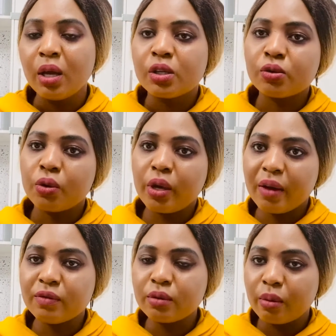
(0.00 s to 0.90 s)
So you have
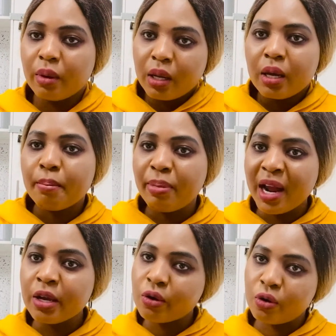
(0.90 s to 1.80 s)
to
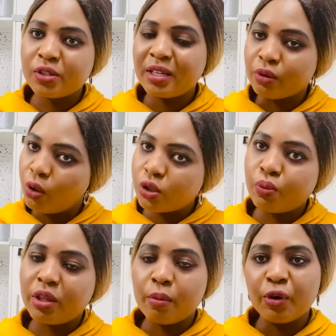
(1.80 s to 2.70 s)
buy clothes that goes
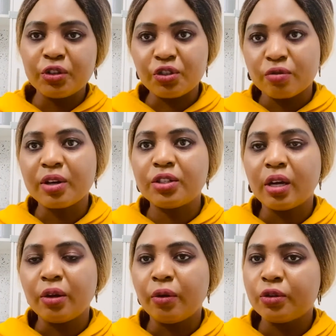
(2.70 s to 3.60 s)
with your body structure, you know.